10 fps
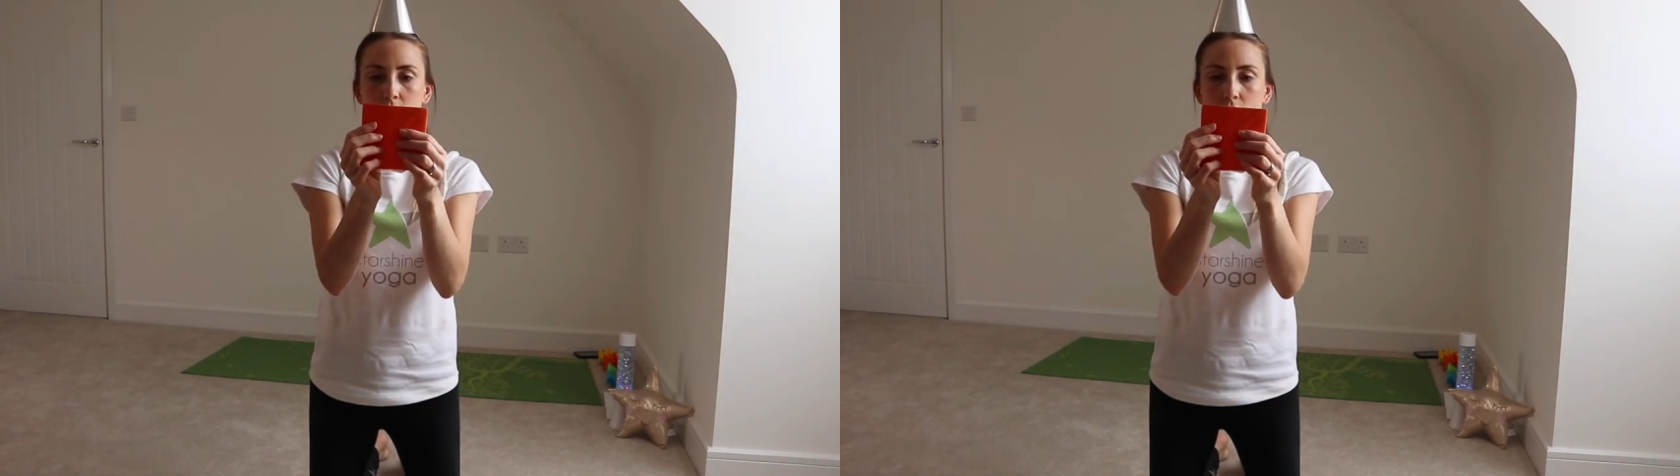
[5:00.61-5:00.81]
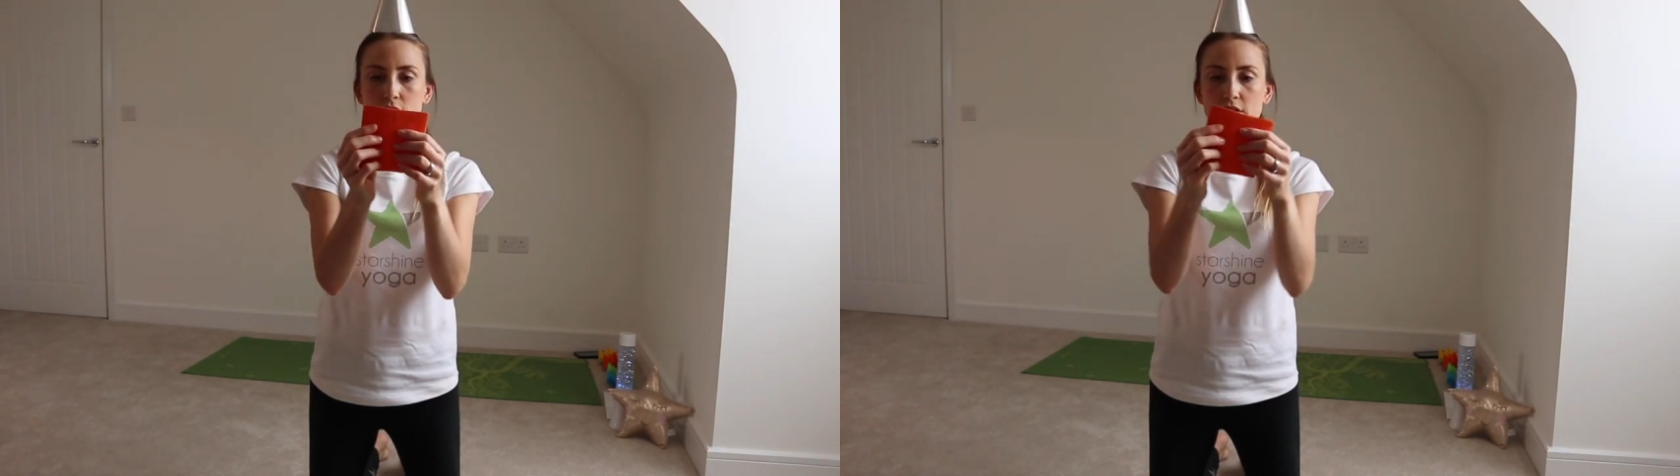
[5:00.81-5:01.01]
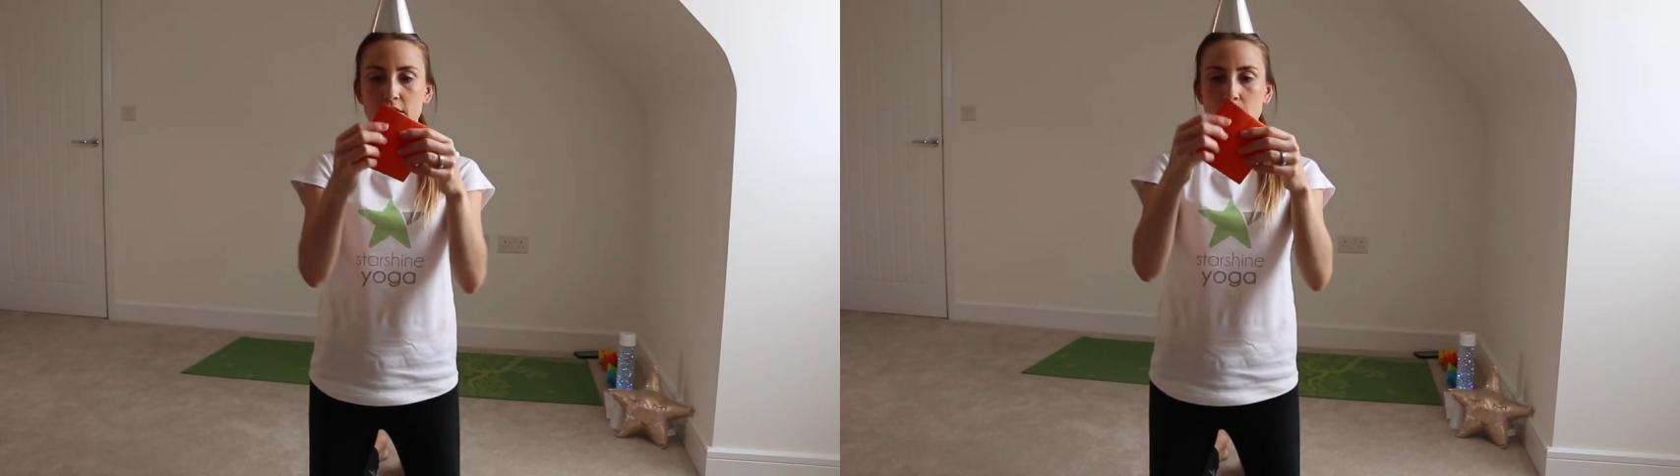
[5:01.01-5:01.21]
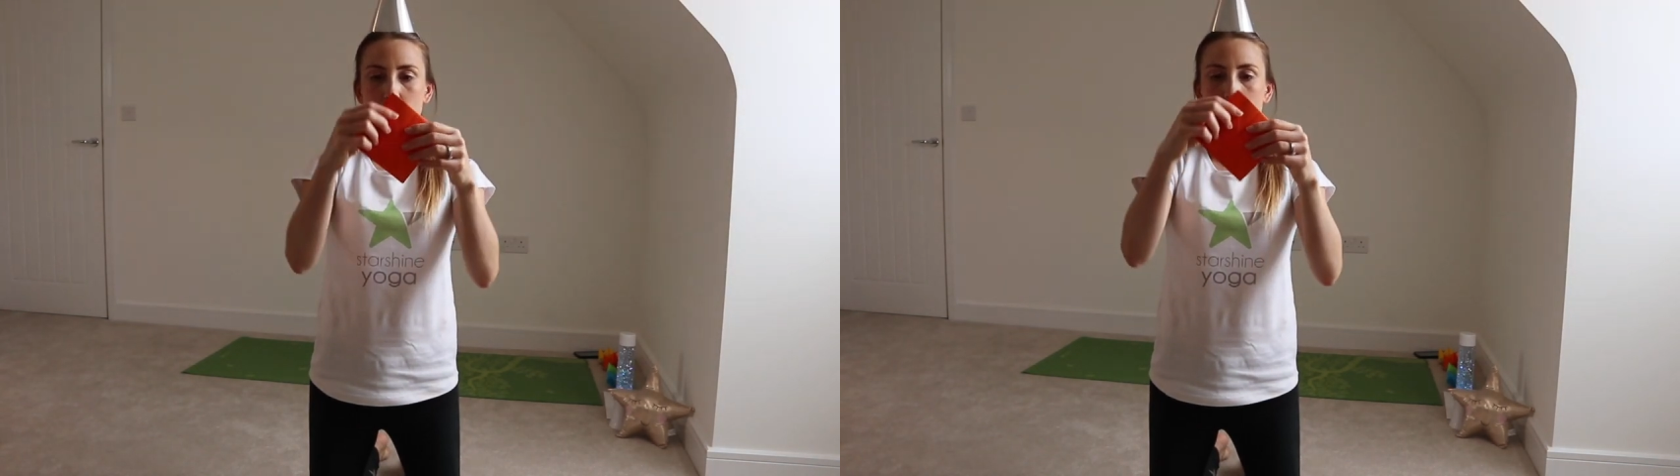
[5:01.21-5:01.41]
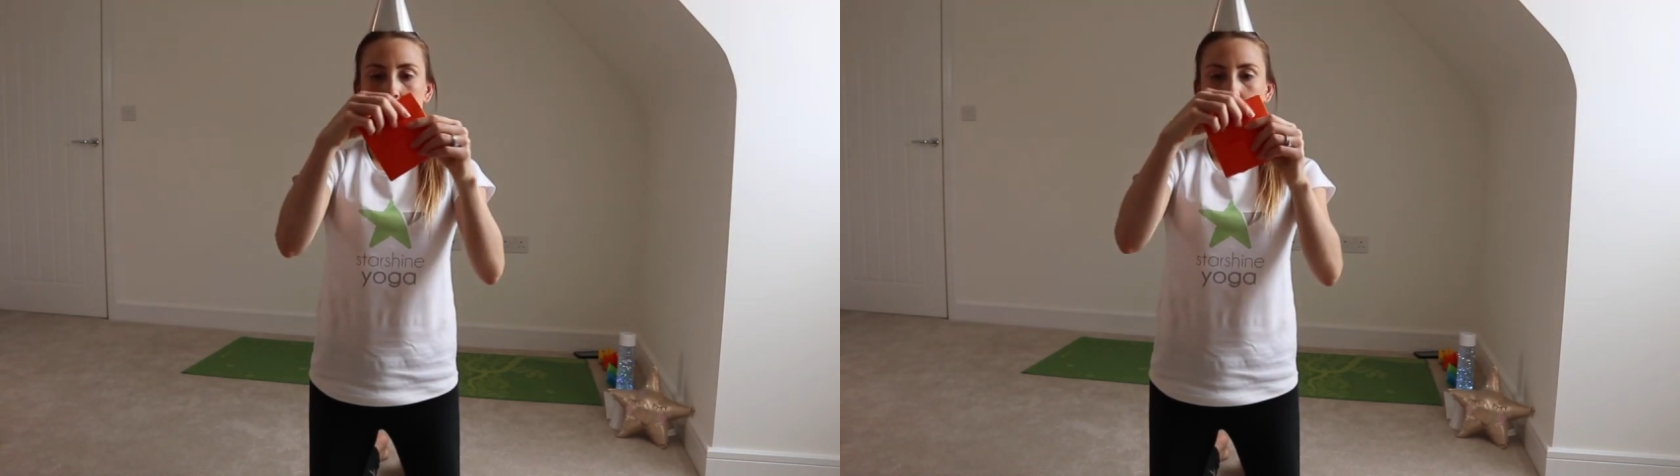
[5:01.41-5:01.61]
your
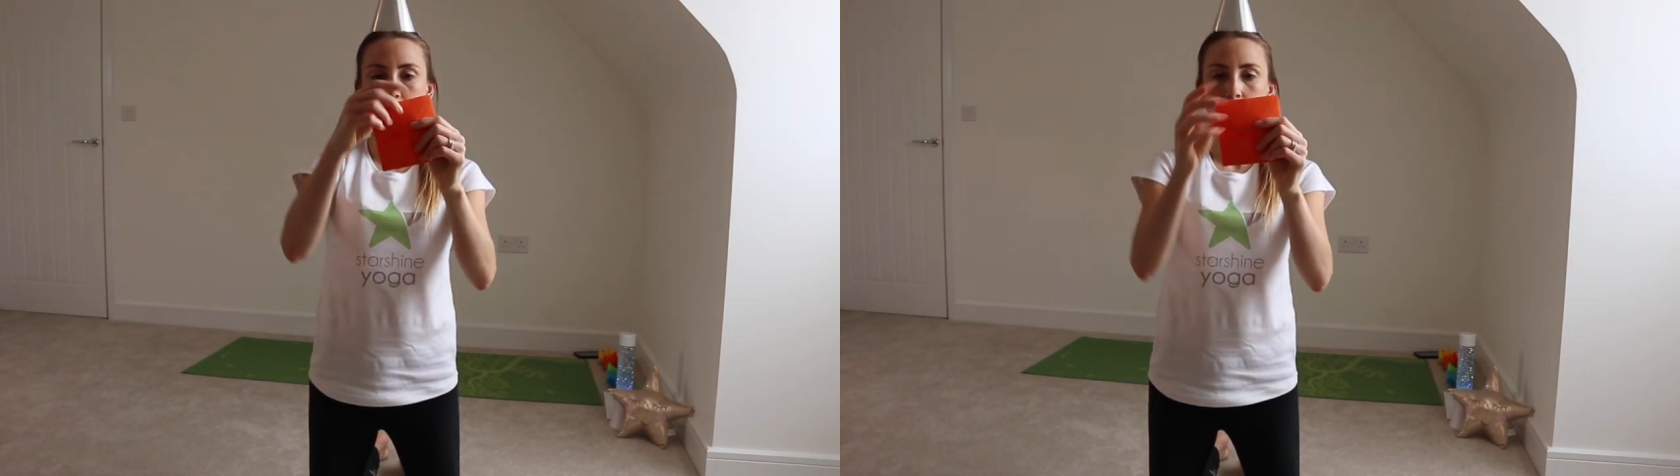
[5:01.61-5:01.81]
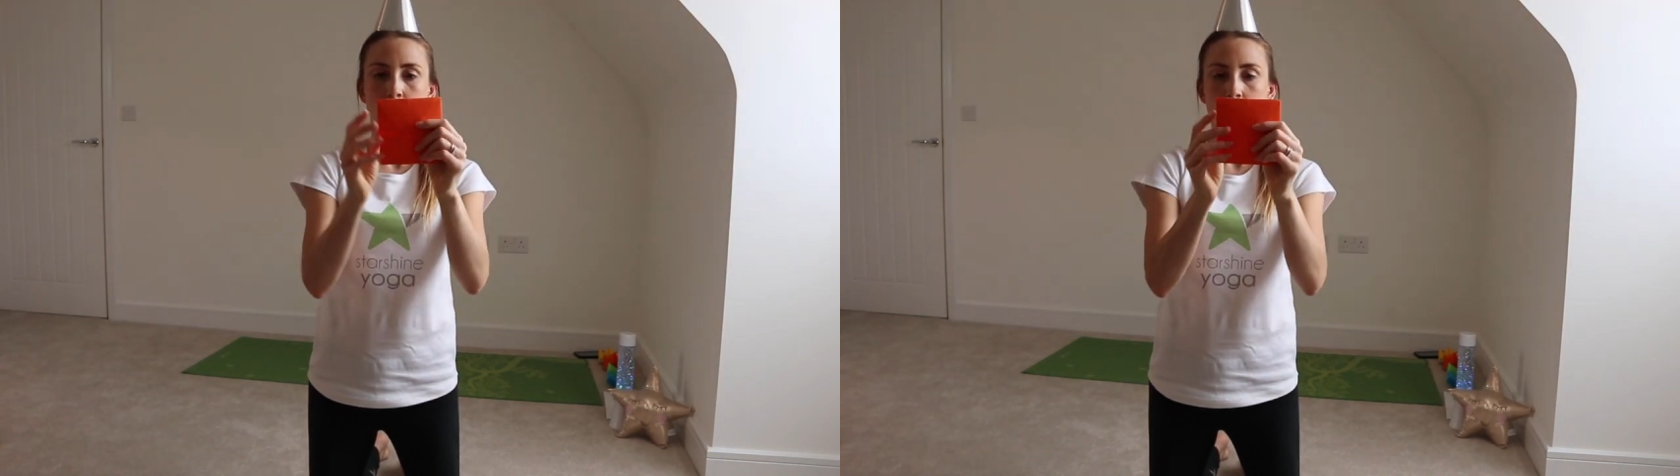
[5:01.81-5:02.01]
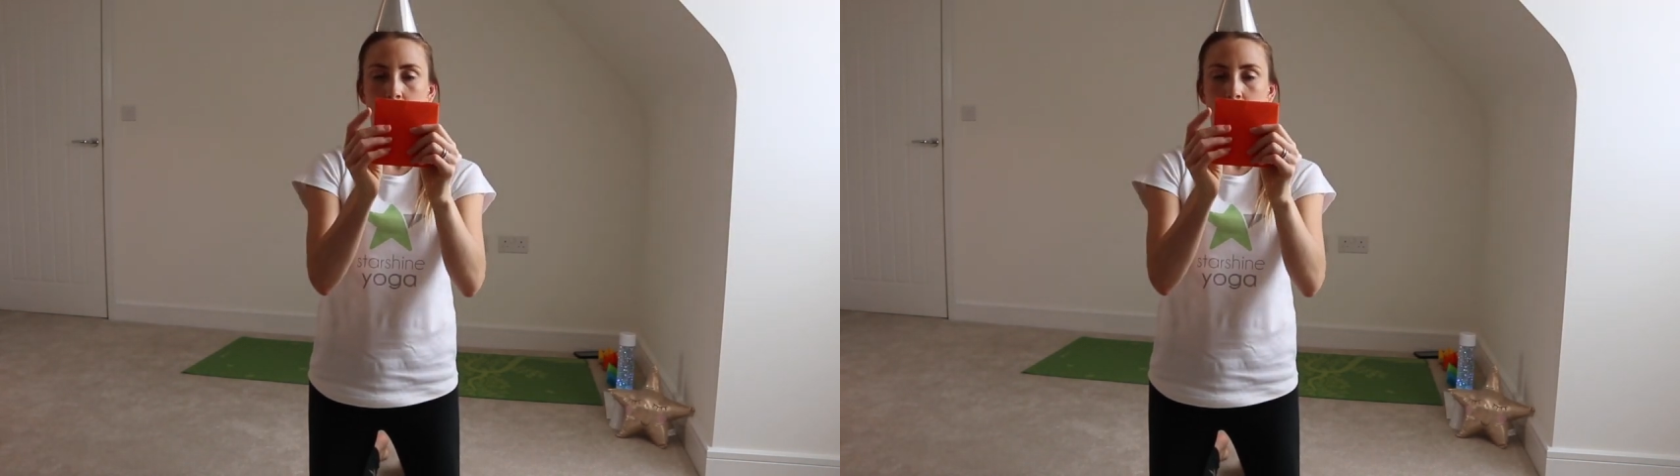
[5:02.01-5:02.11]
chatterbox,